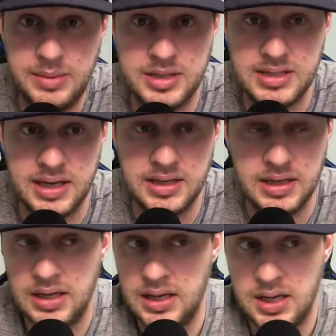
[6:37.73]
he said,
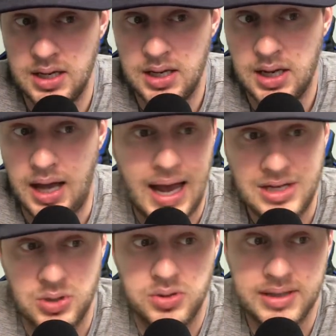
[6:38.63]
I
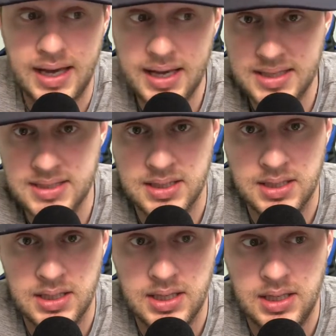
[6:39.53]
told the guys,
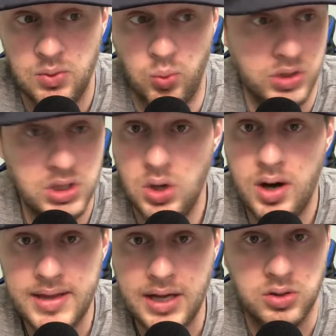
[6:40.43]
when you go
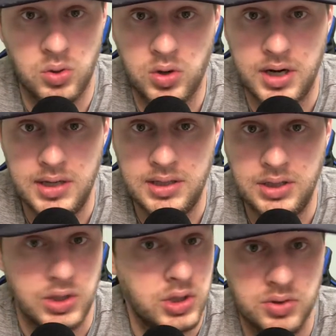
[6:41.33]
on that court,
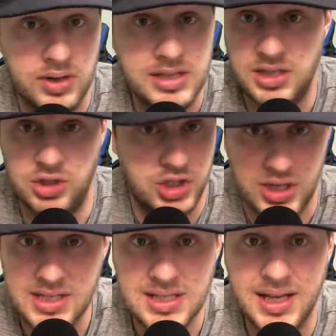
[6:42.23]
you're going to realize they're
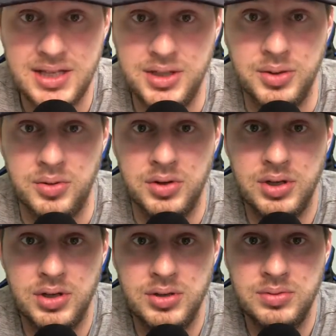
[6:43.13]
just like you.
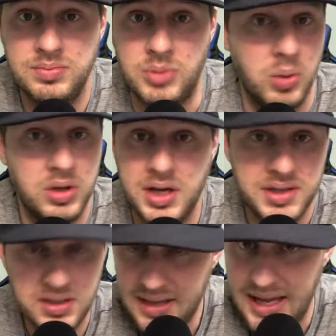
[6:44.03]
Don't look at
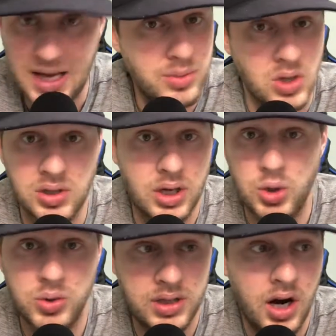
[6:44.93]
their name. Don't look at
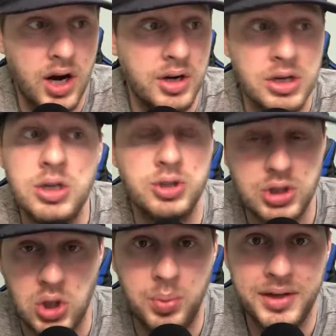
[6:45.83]
who they are.
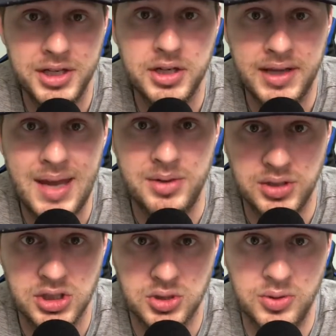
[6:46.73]
Just go play your game. You're
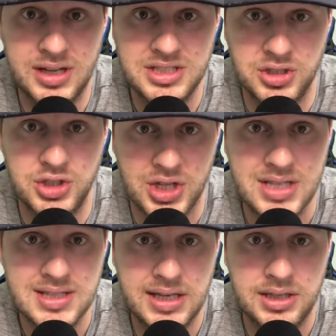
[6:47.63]
going to realize they're
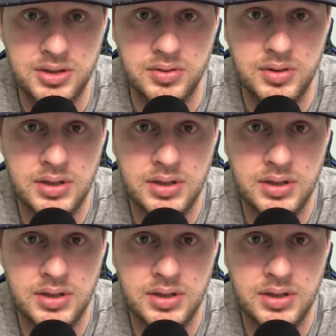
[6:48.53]
just like you.